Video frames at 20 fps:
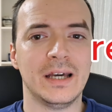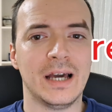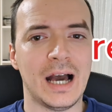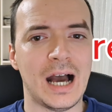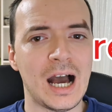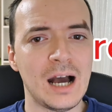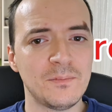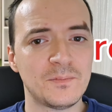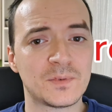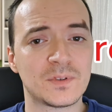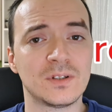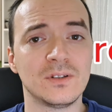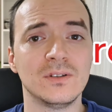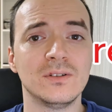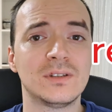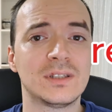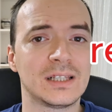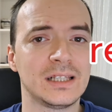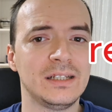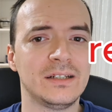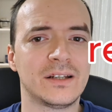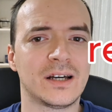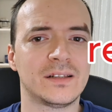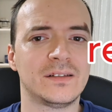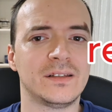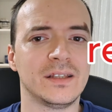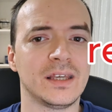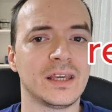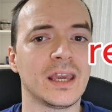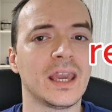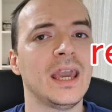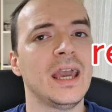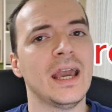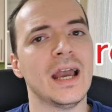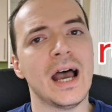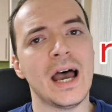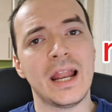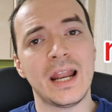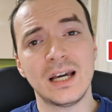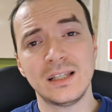Absolutely nothing.
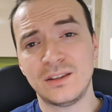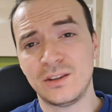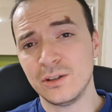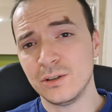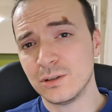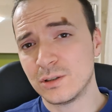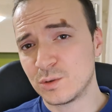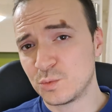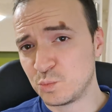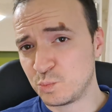And I thought